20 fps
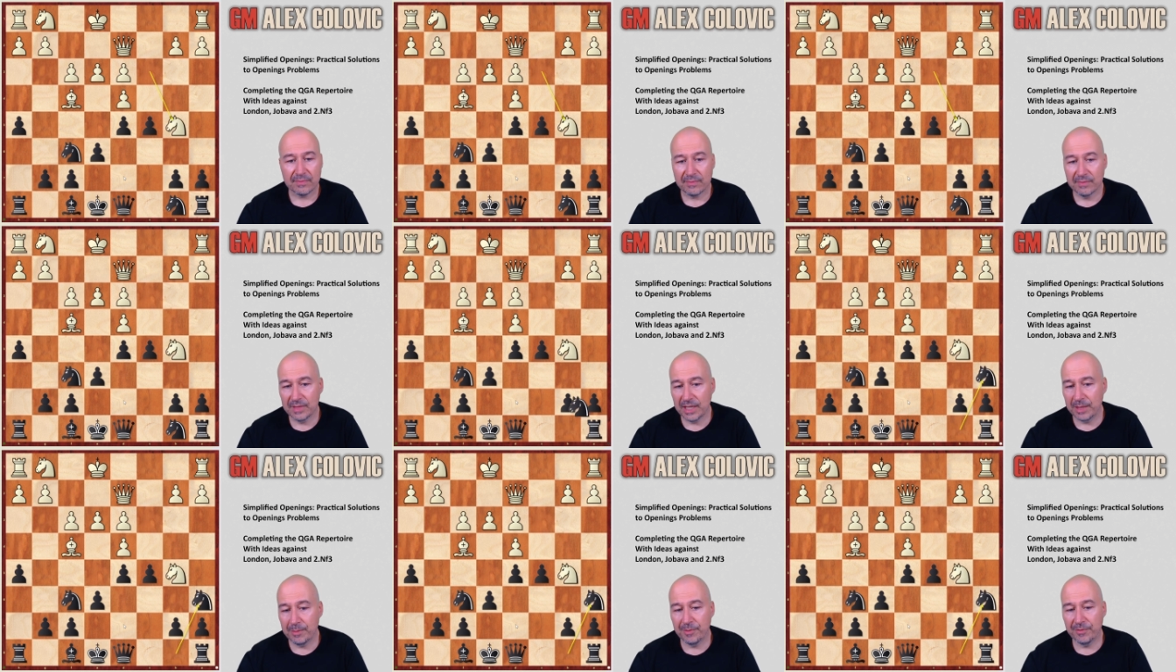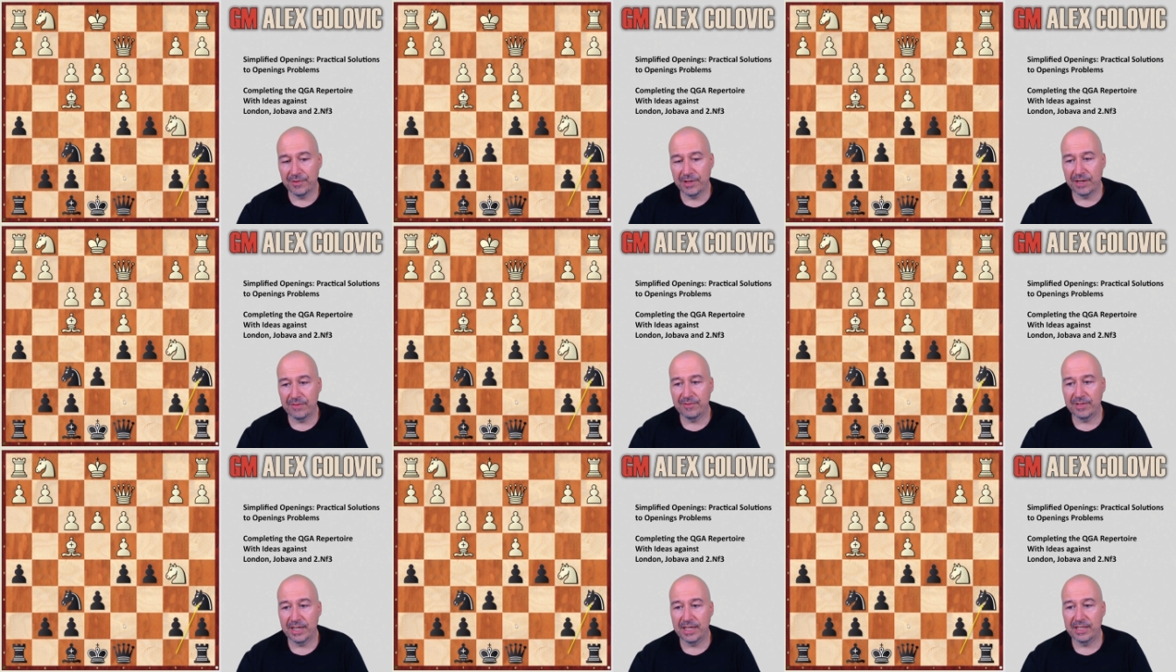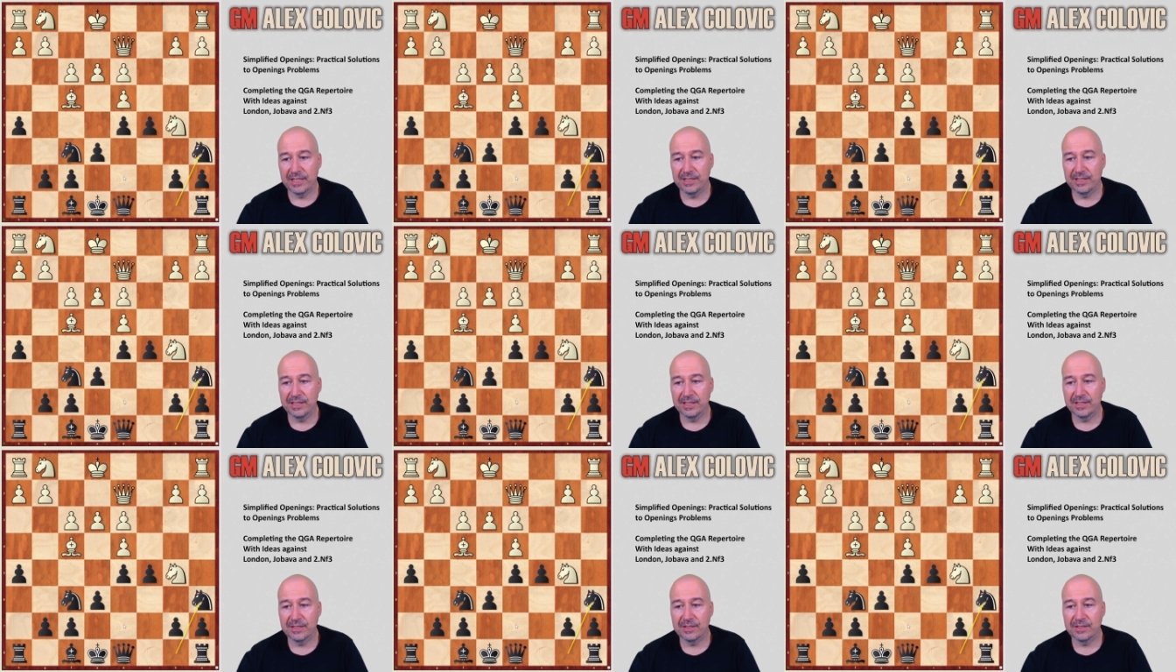knight b5, knight
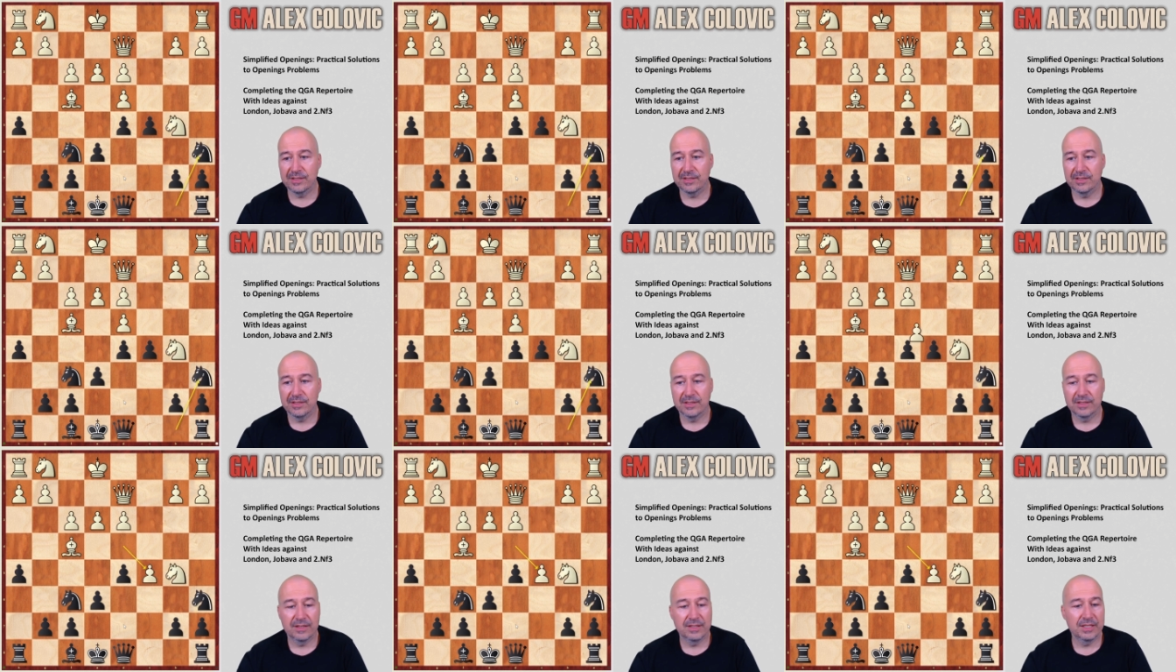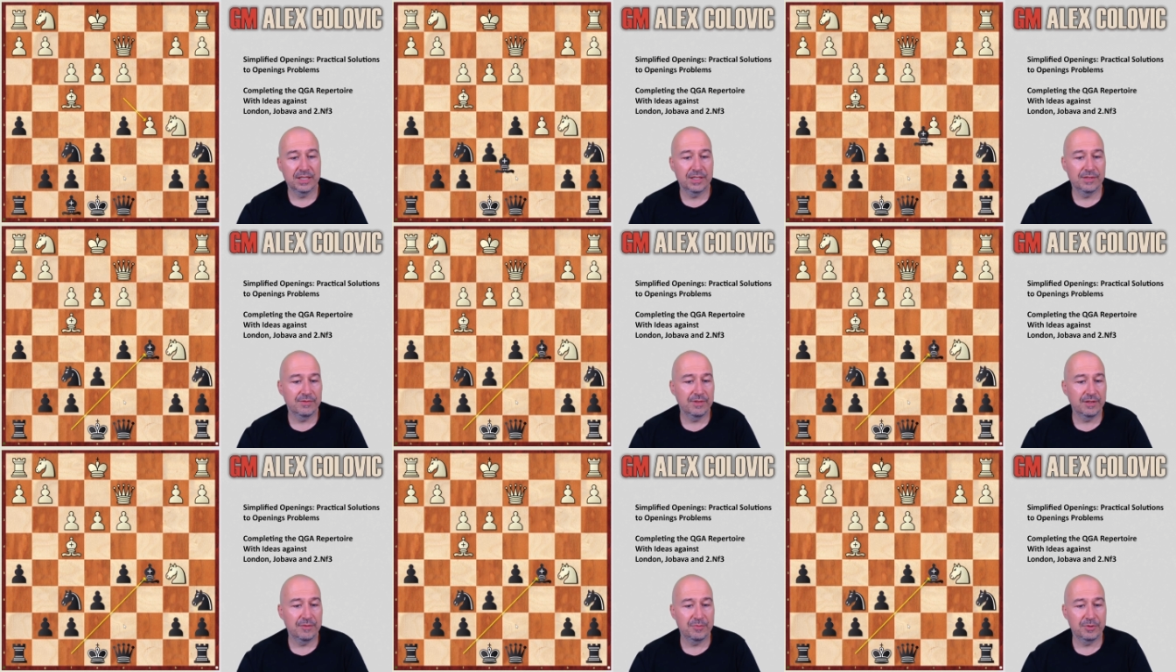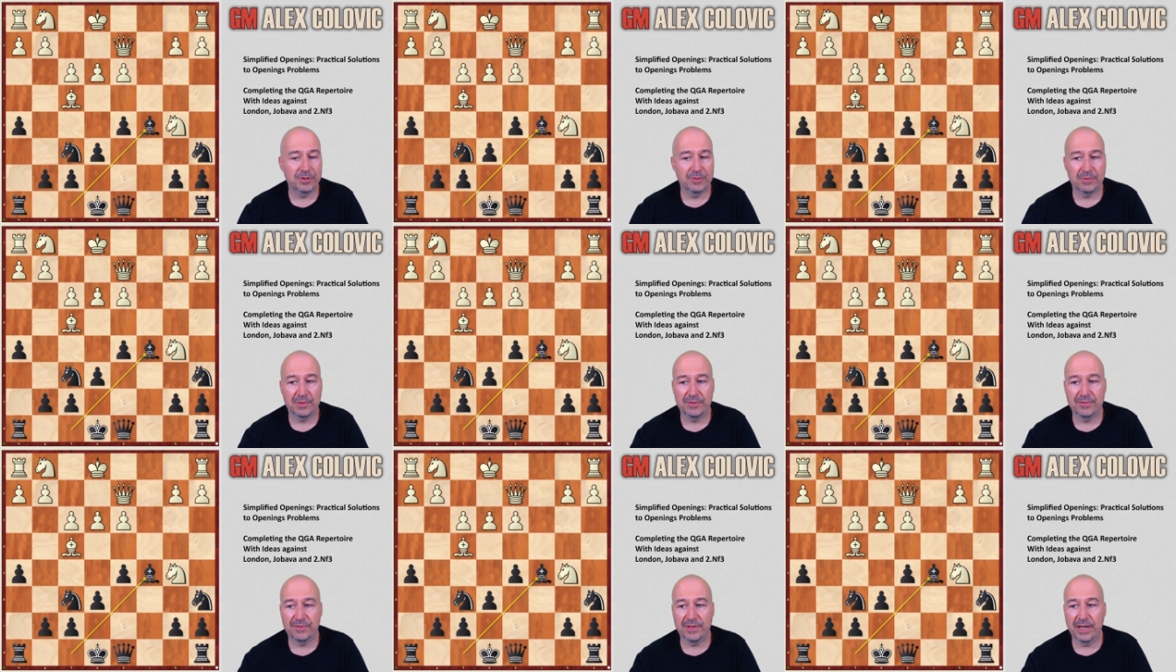s6, dc5, bishop
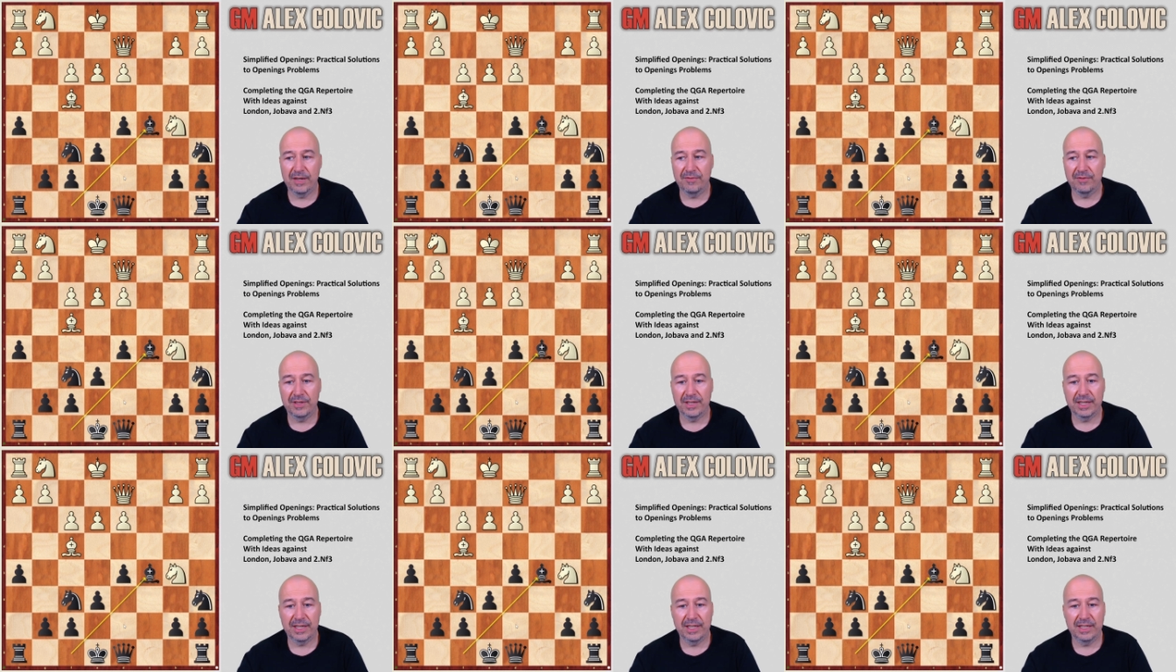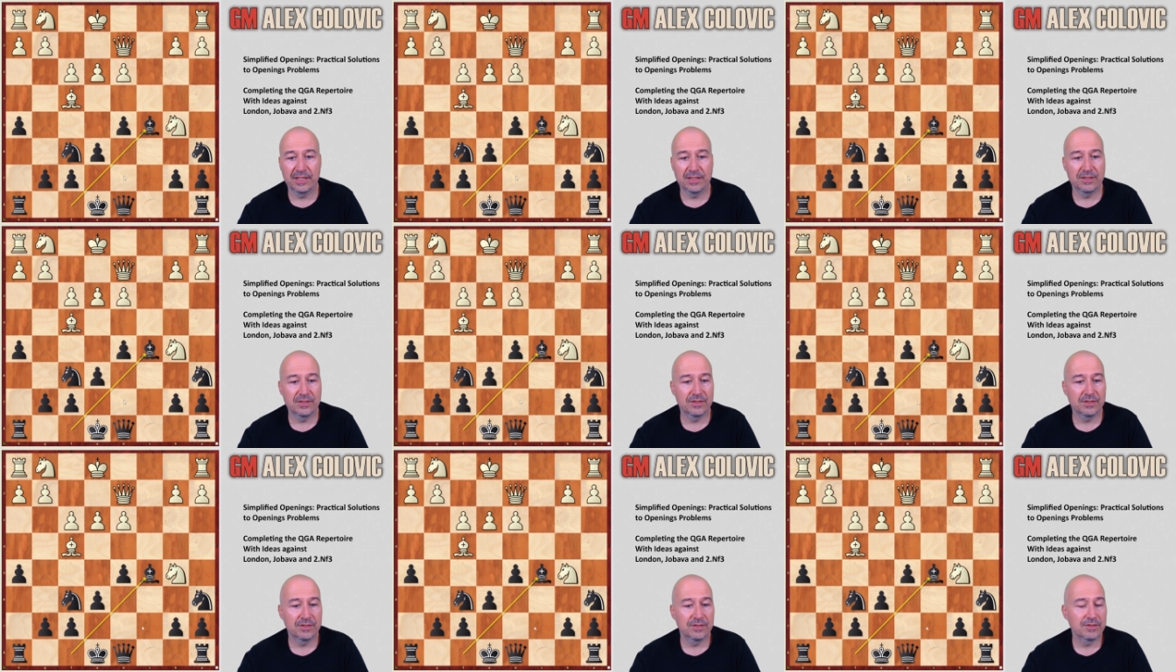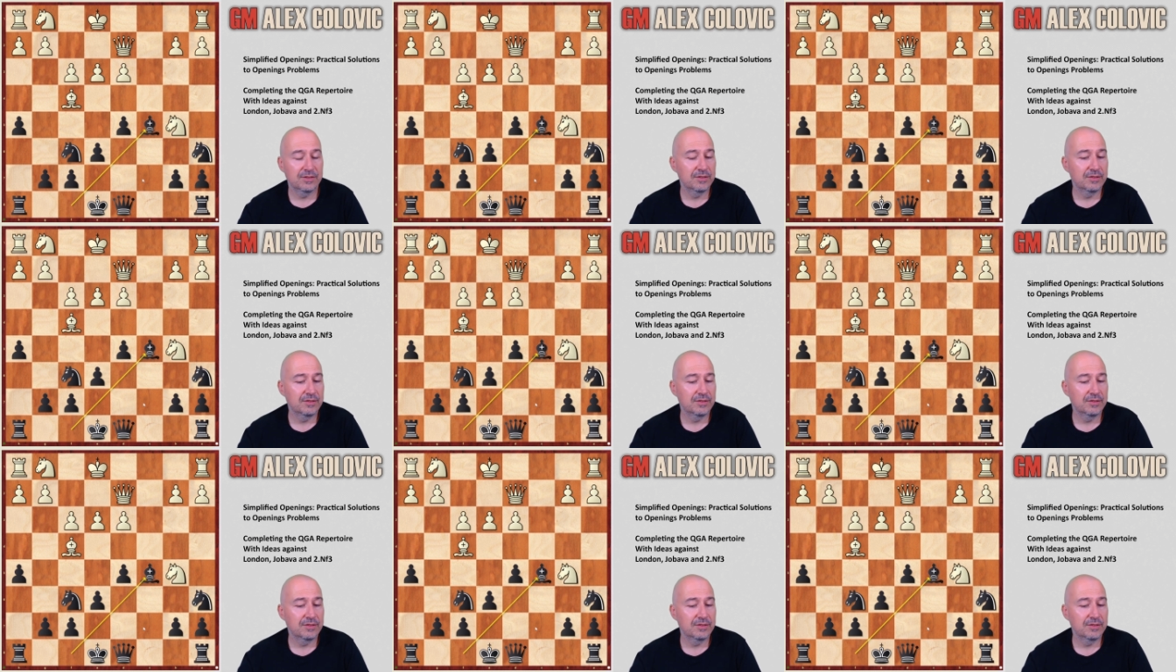c5, and again it's